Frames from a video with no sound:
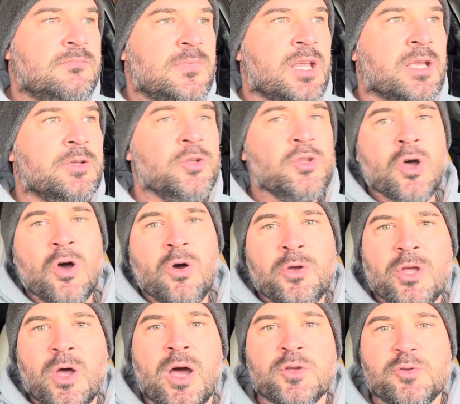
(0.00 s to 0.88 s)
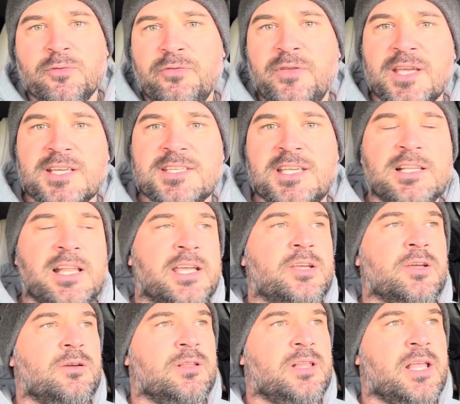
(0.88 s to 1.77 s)
how to fix things like
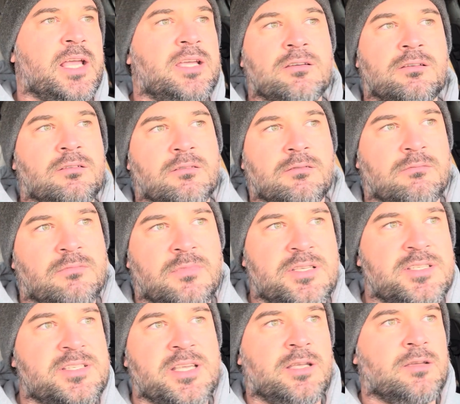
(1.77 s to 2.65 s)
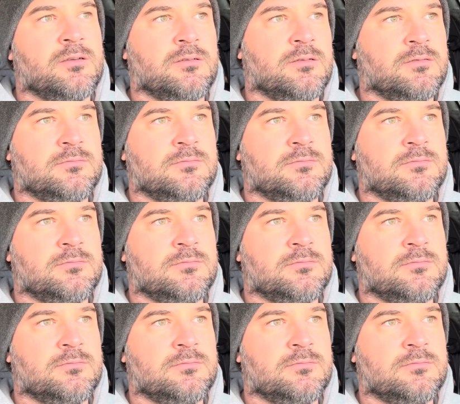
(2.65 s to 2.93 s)
a let's say a